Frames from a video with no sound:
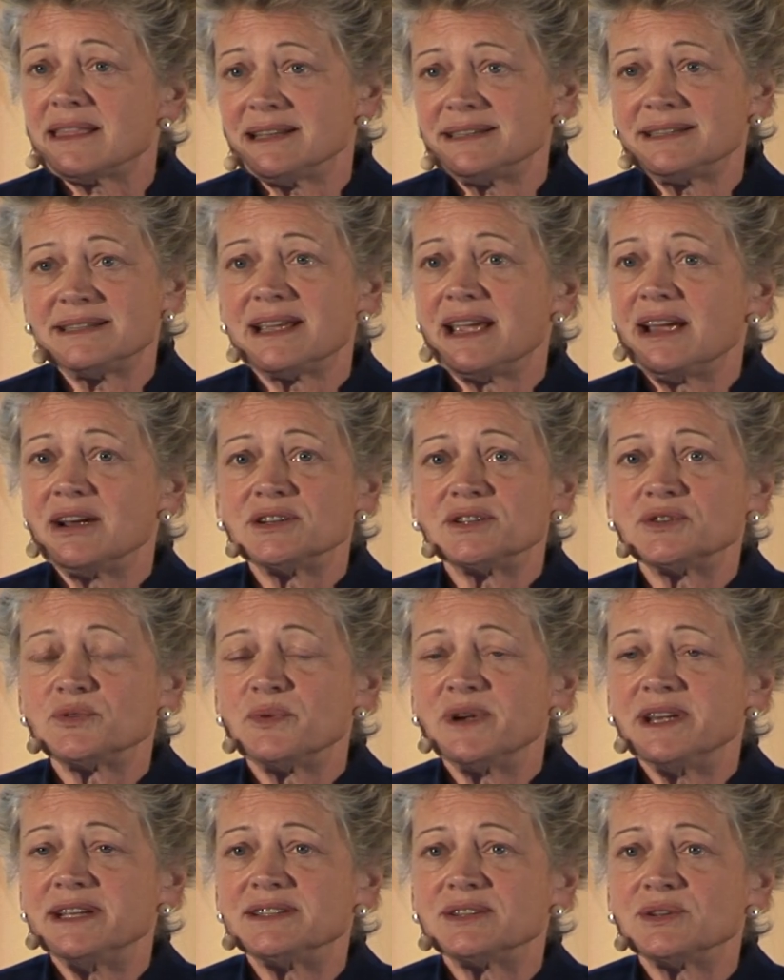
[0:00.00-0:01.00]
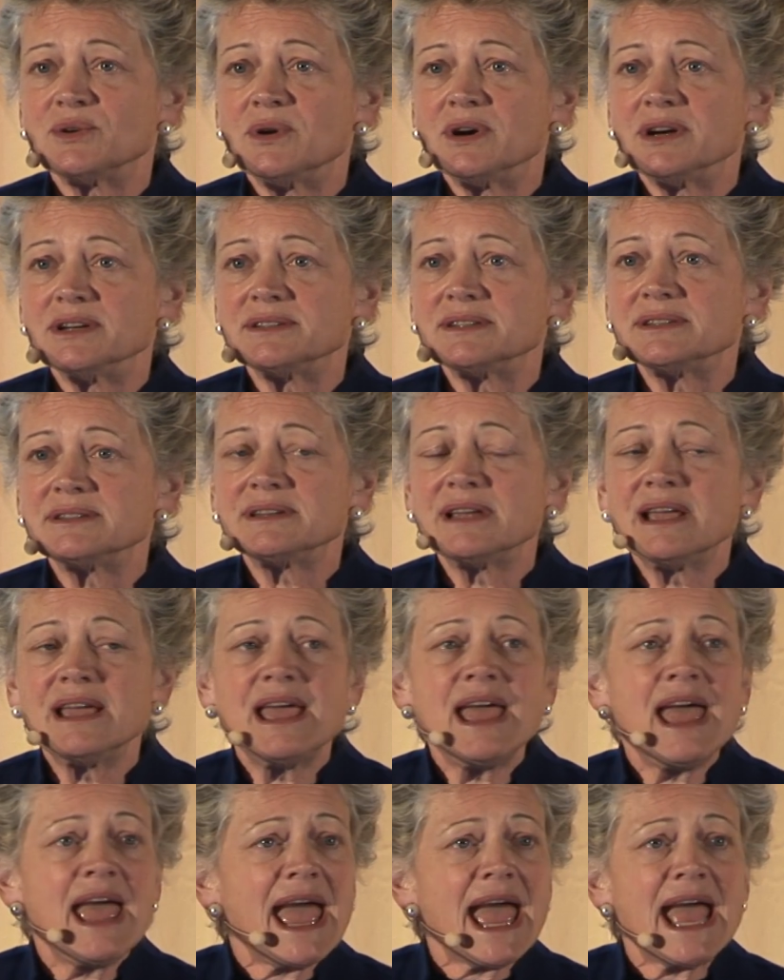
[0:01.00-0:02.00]
the scarce resource,
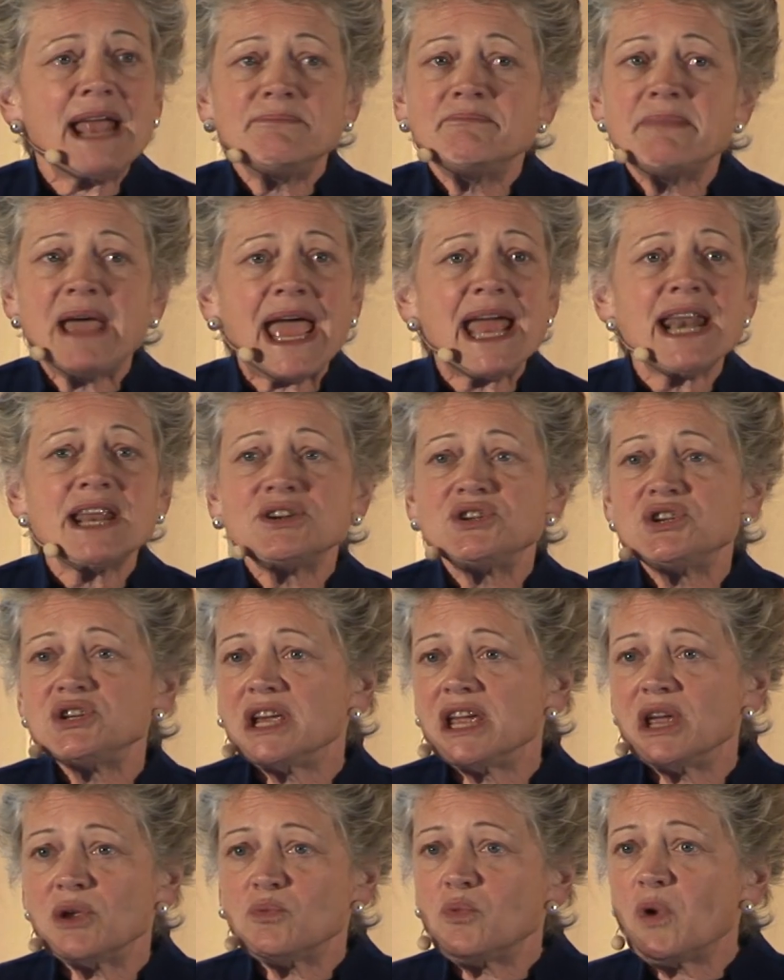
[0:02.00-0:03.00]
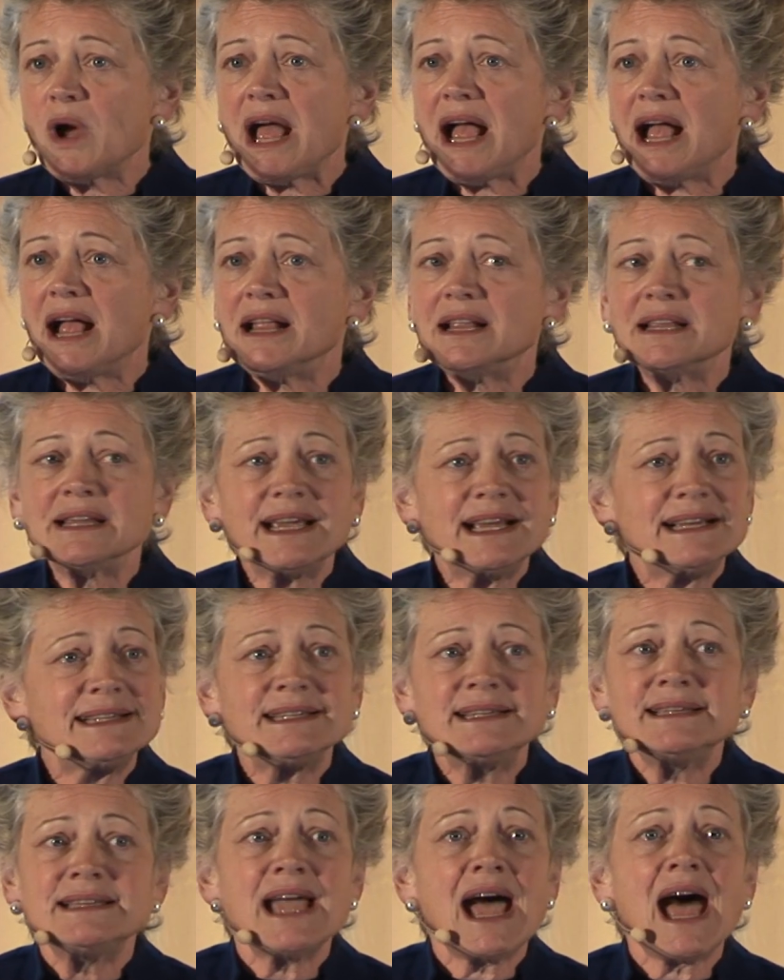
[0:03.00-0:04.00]
and managing it well
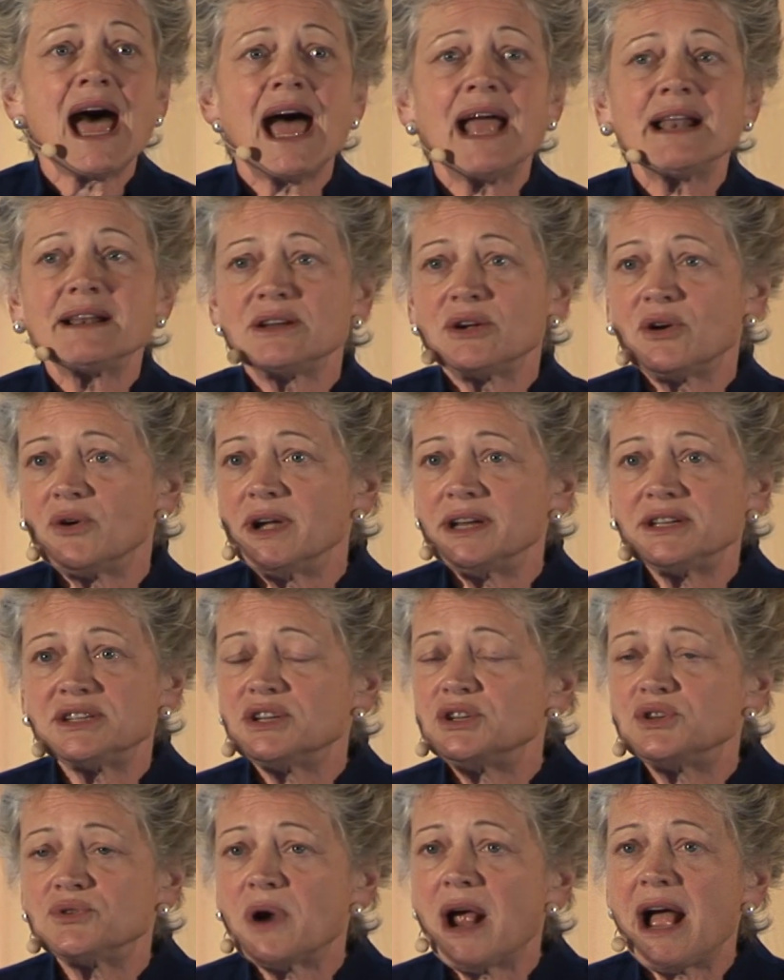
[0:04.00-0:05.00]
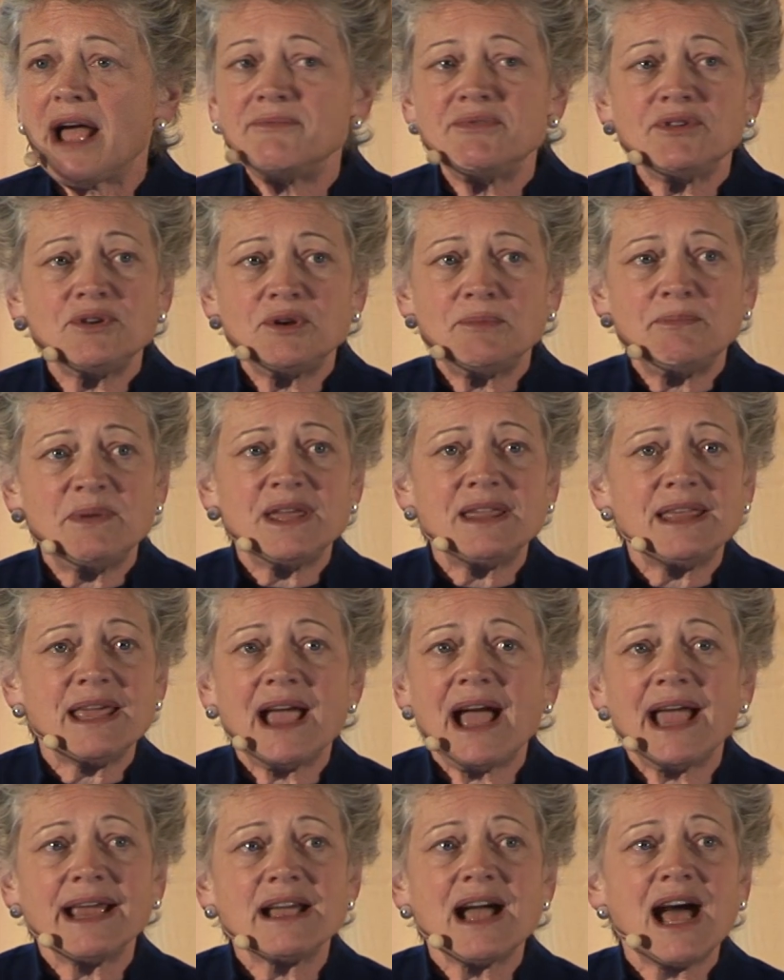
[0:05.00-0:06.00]
is not going to drive you to be the
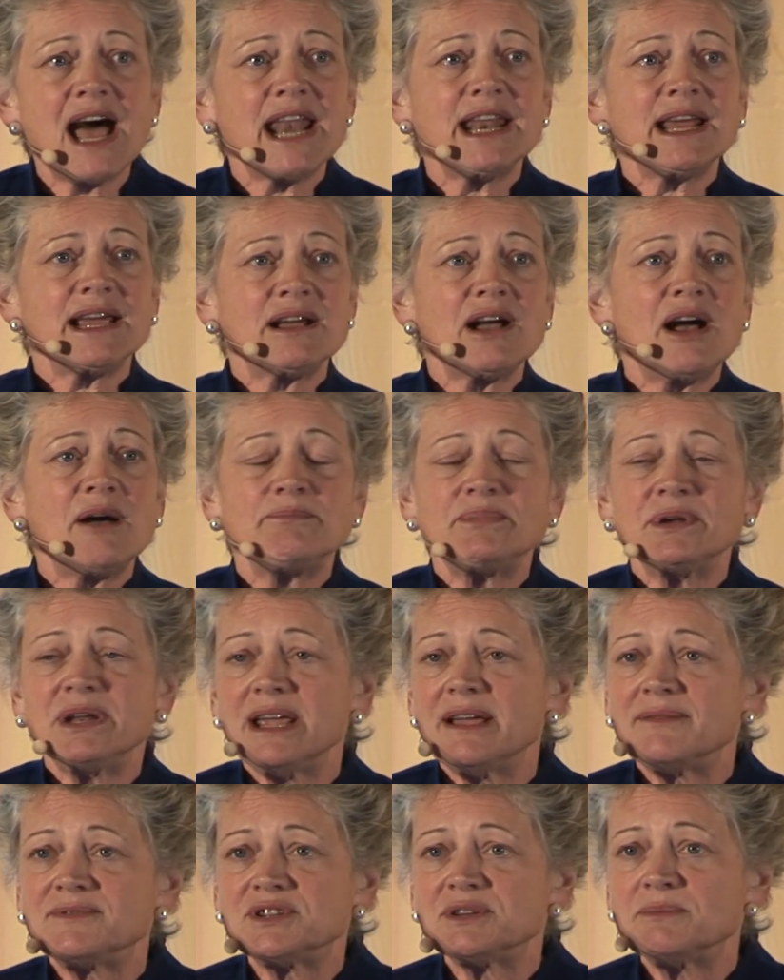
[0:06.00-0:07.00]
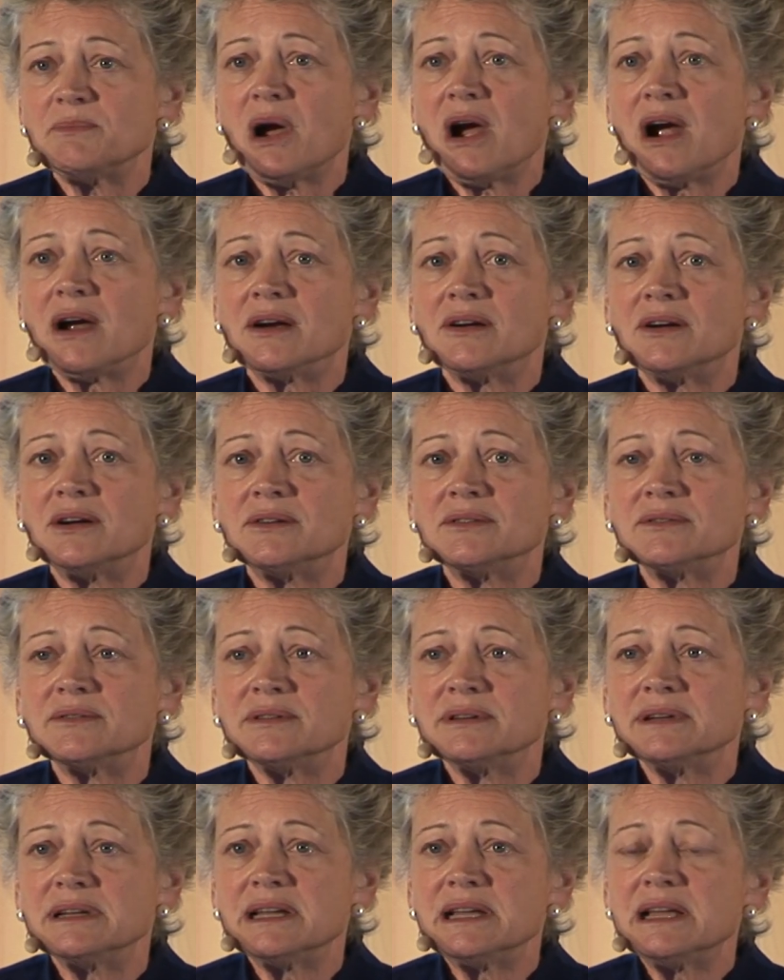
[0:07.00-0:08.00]
iconic company of tomorrow.
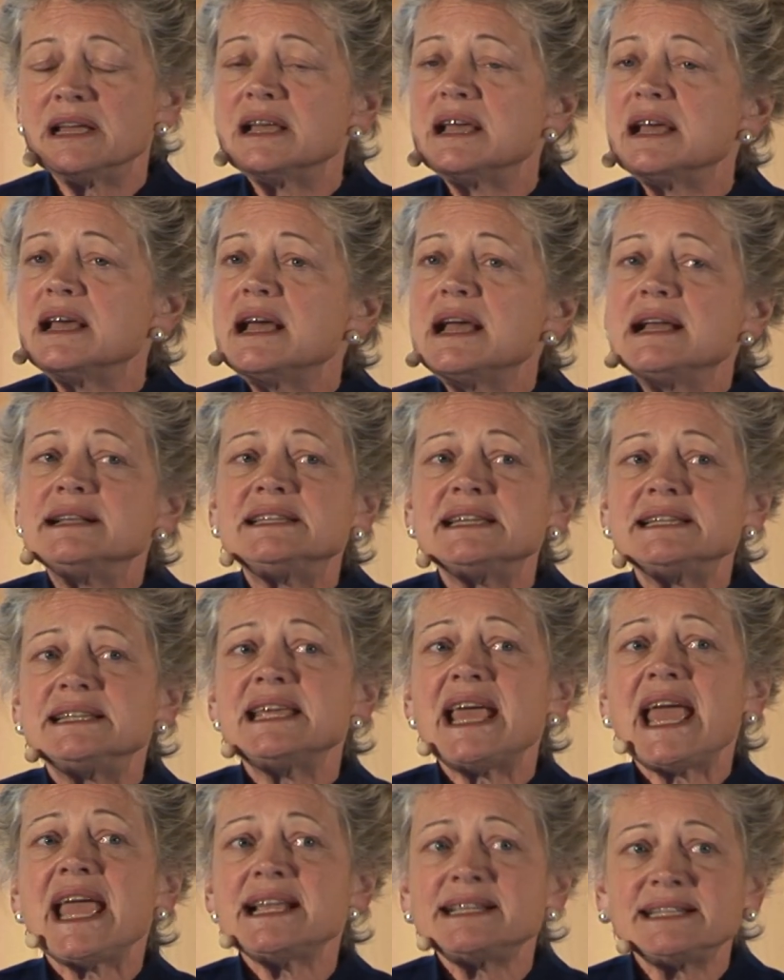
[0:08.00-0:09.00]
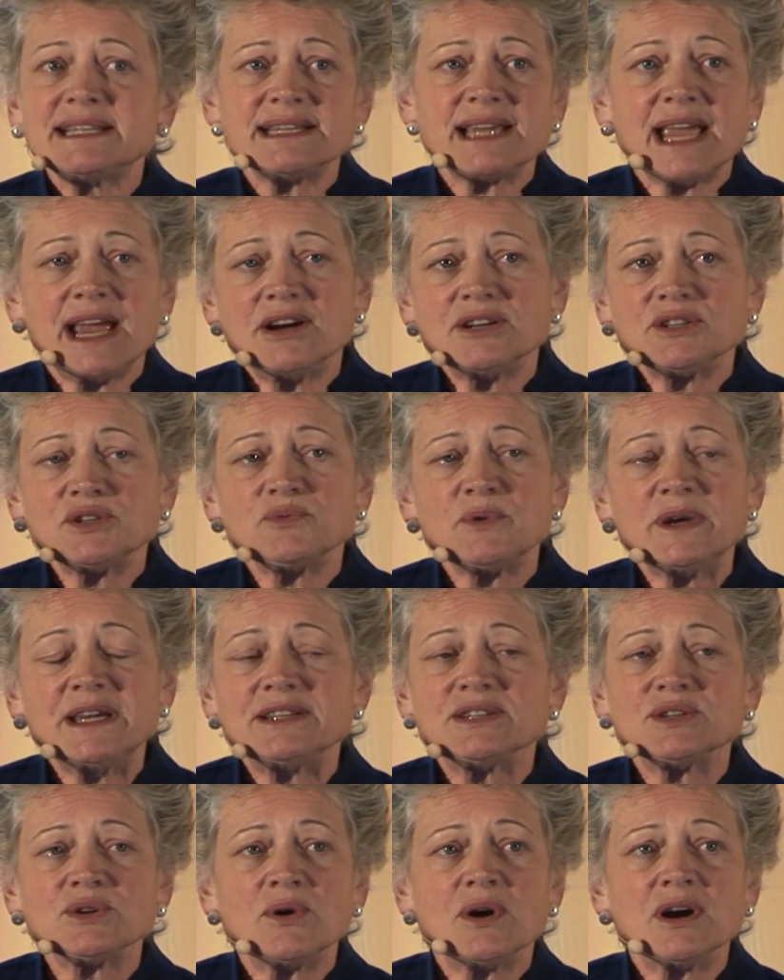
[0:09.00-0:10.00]
Today's scarce
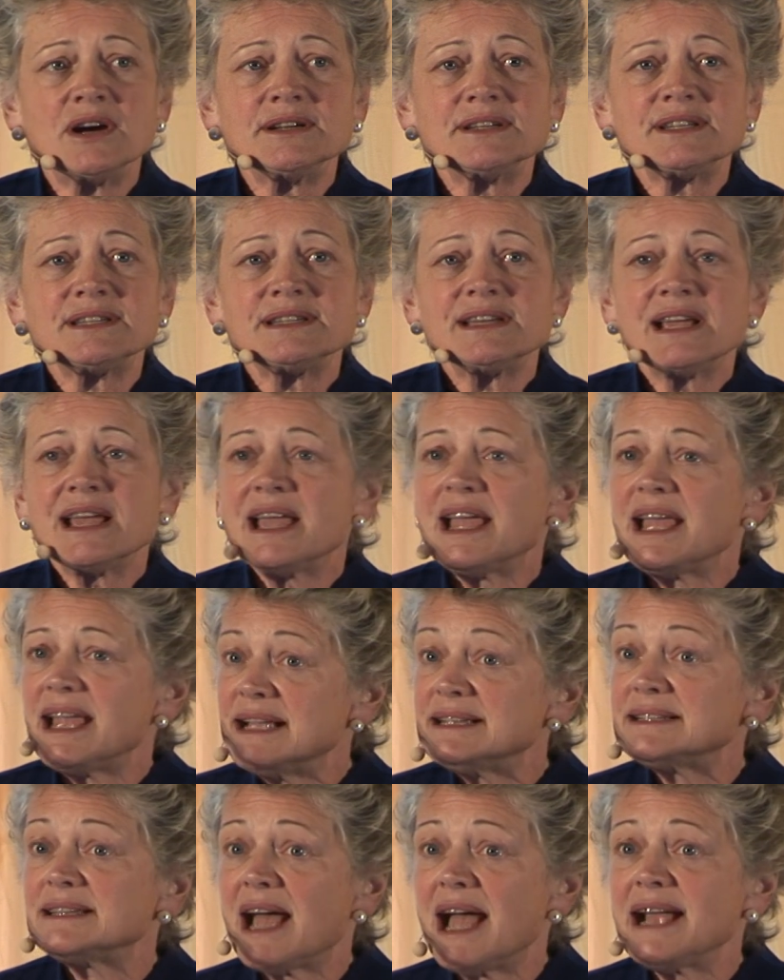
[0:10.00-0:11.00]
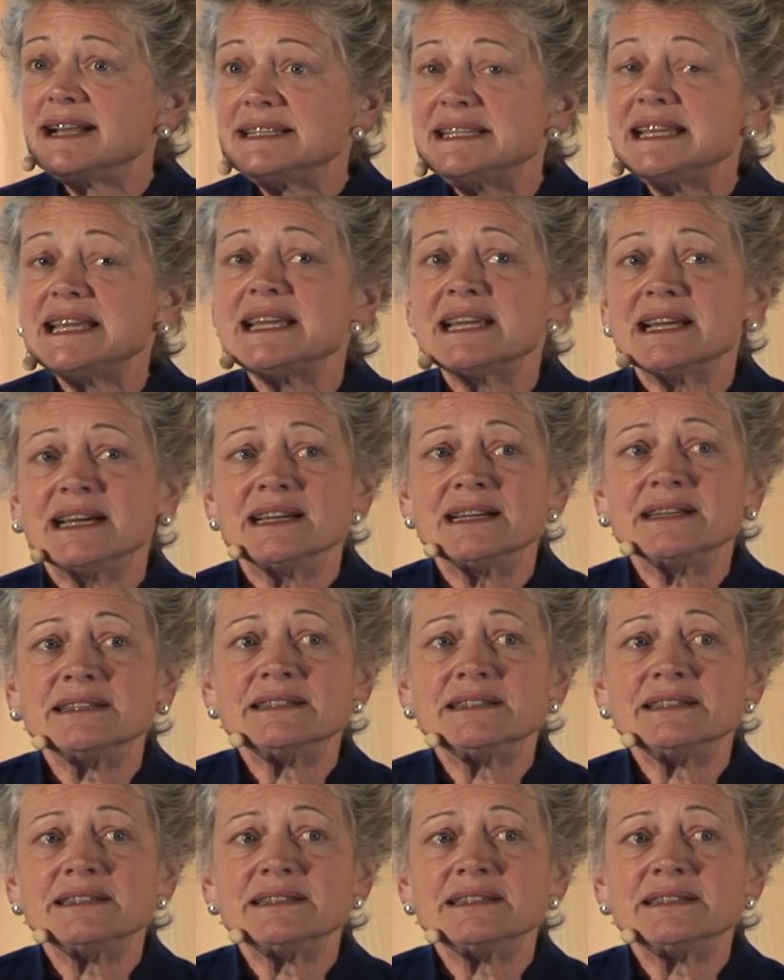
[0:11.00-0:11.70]
resource is idea.